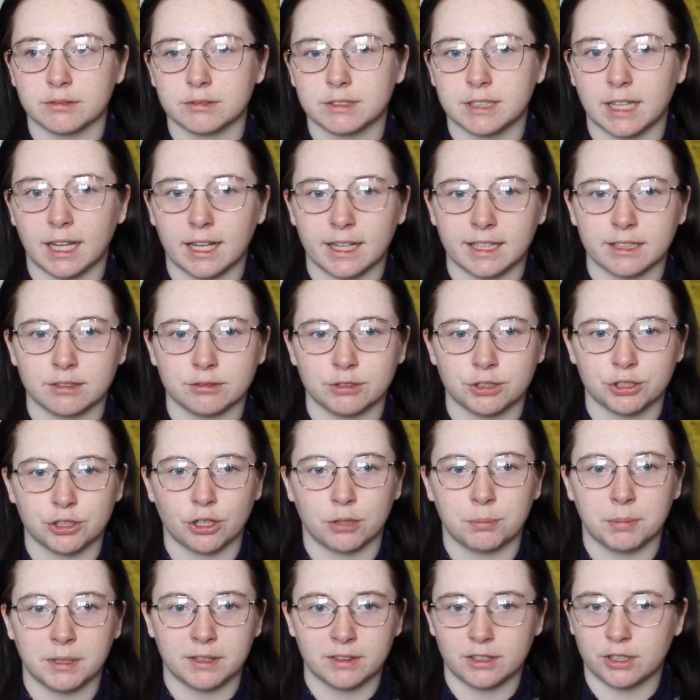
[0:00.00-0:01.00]
selling
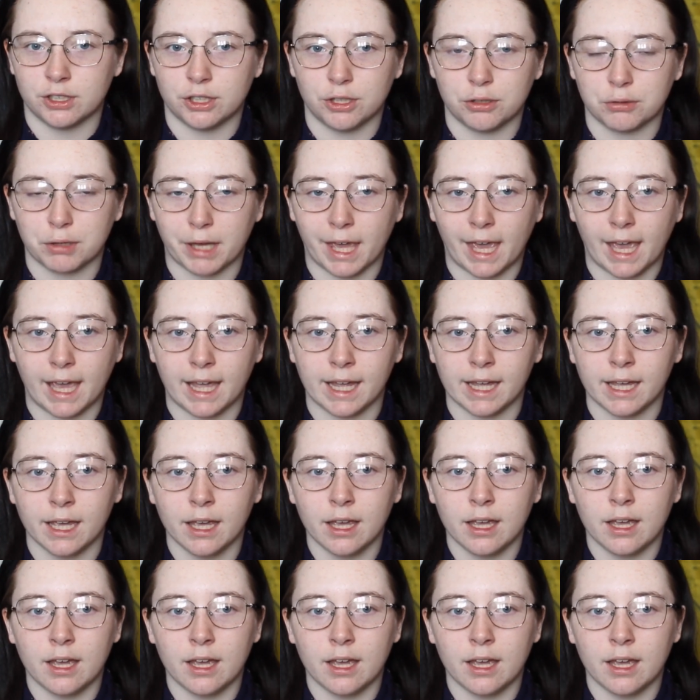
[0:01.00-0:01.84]
shop in the UK.